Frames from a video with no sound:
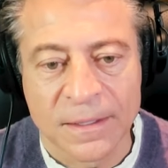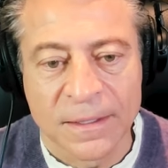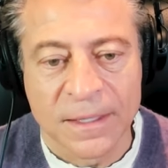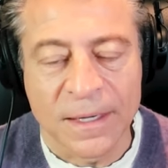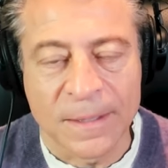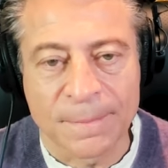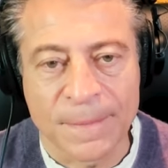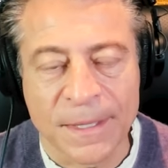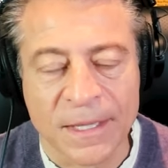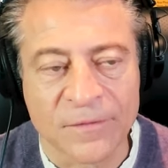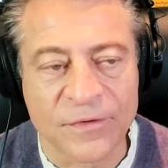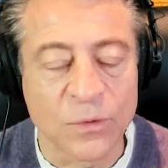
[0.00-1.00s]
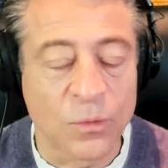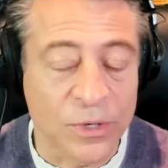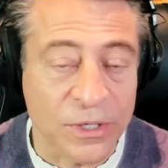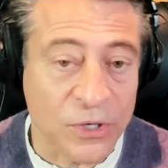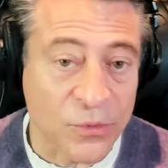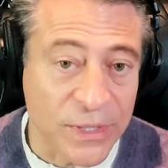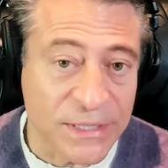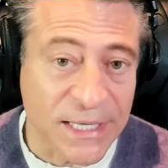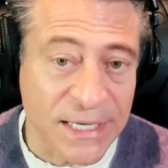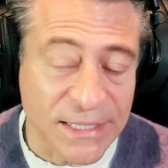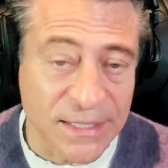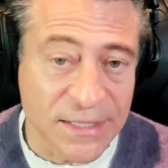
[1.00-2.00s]
If it weren't a crazy
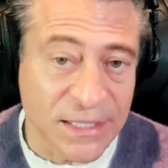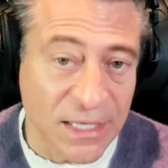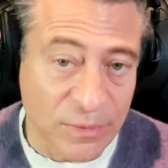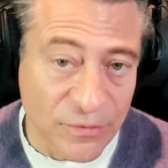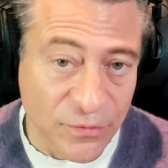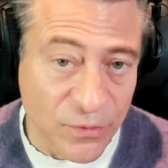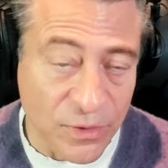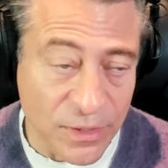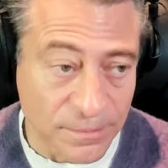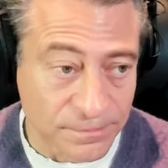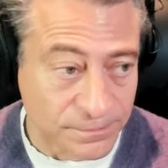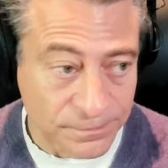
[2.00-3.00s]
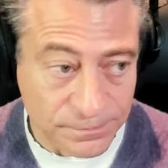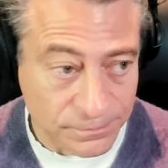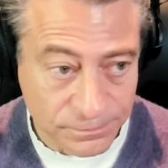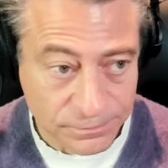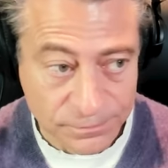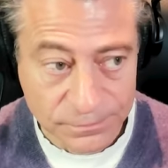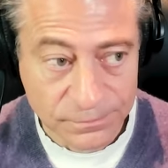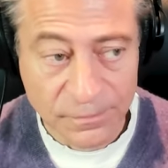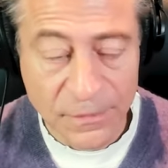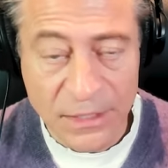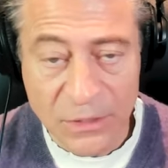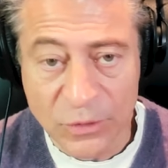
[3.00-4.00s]
idea the day before,
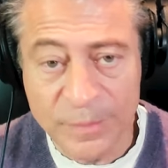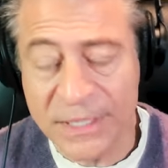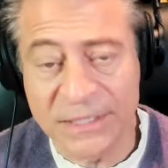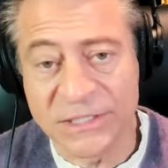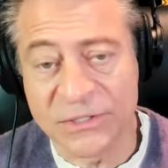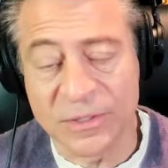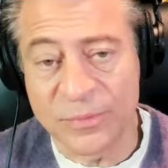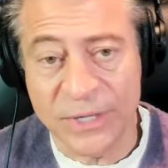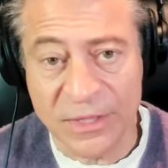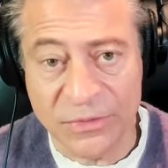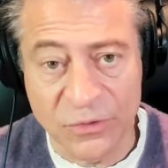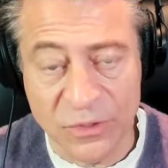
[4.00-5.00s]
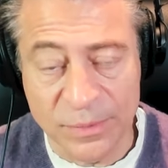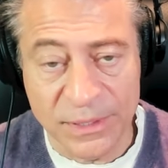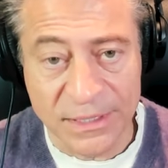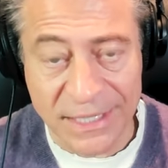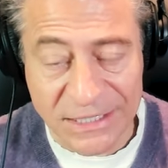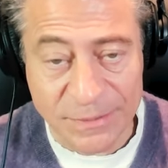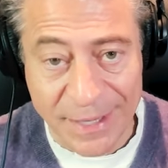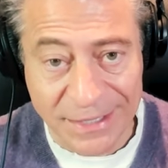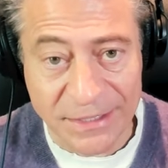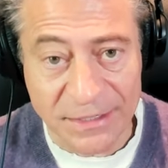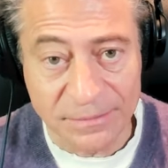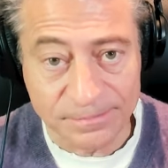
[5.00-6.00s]
it wouldn't be considered a breakthrough. It'd be an
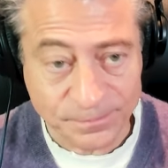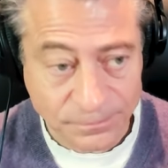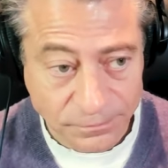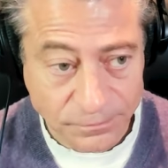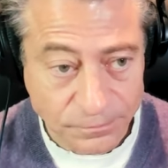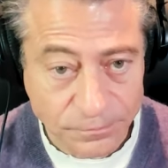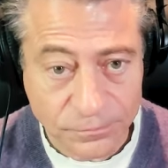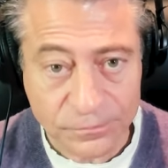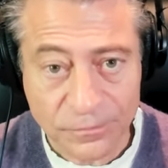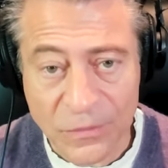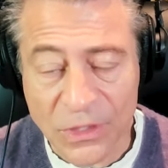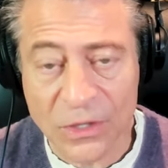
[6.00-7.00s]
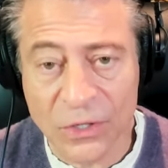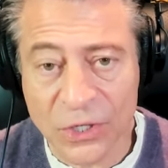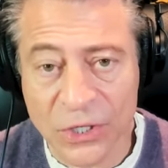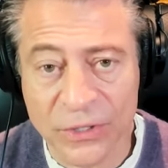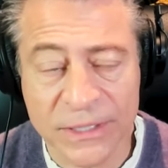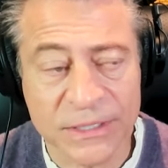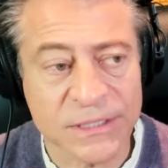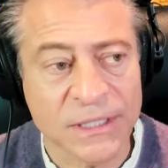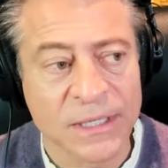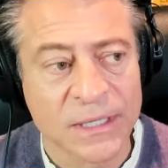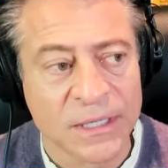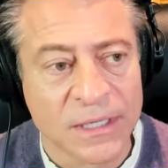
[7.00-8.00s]
expected occurrence.
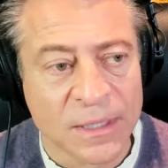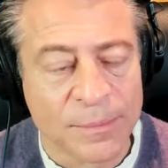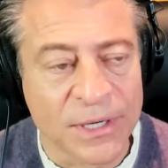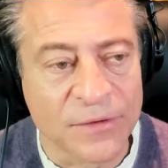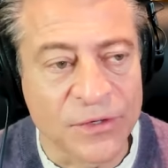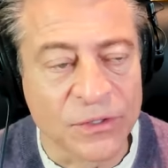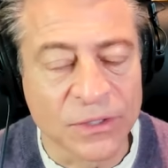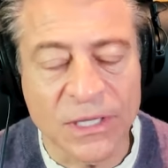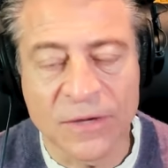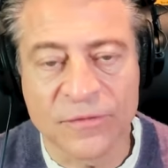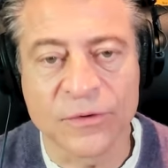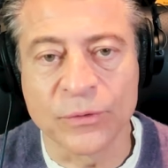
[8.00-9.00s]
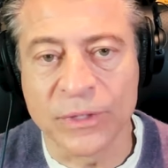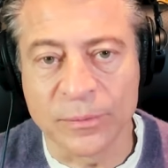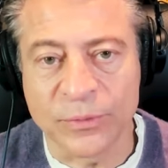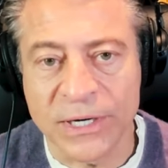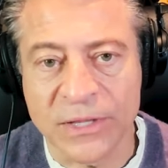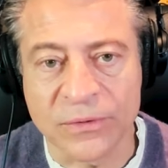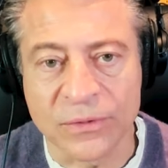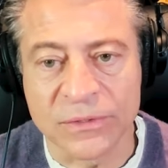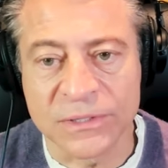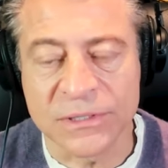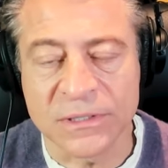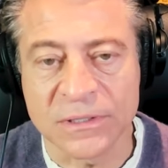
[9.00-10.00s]
But if you're looking for real
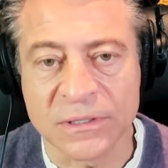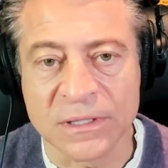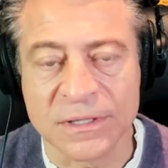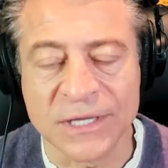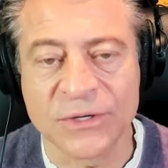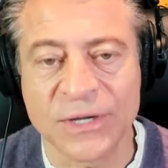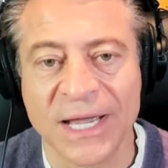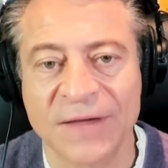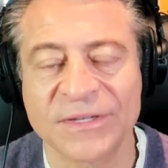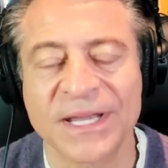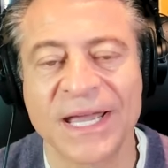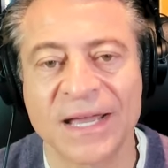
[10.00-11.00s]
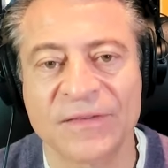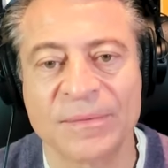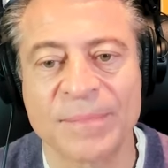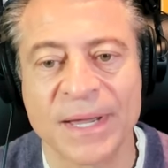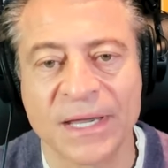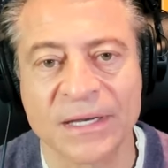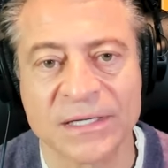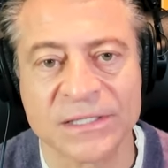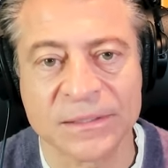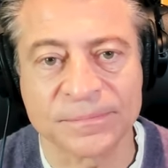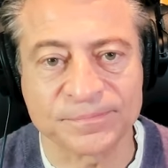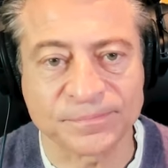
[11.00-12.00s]
breakthroughs, then you have to have a mechanism